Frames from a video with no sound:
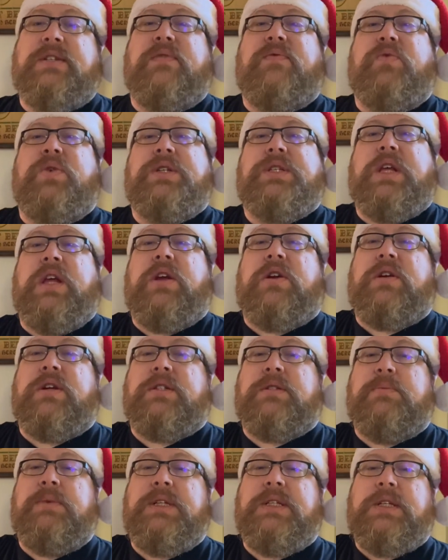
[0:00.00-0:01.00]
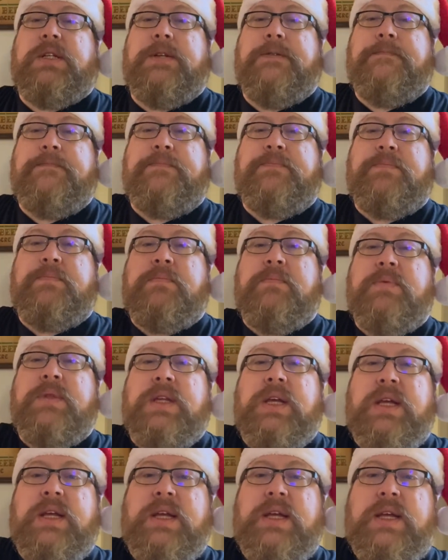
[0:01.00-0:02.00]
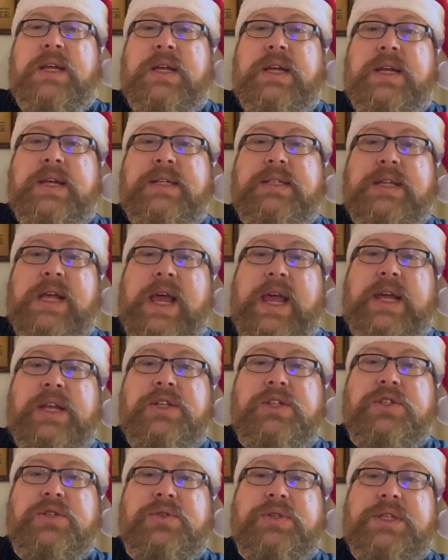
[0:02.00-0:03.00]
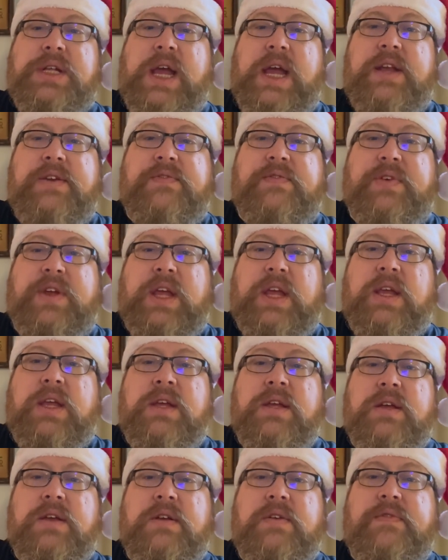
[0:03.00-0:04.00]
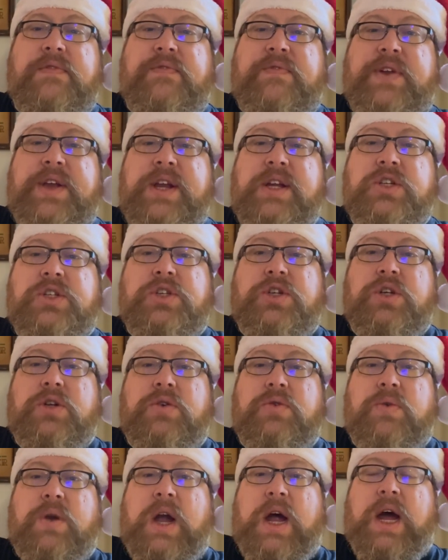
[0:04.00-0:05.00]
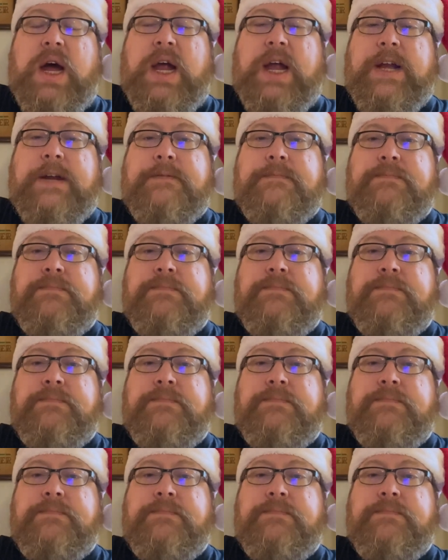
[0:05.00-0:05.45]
of Whiskey Christmas is Angel's Envy Finished Rye.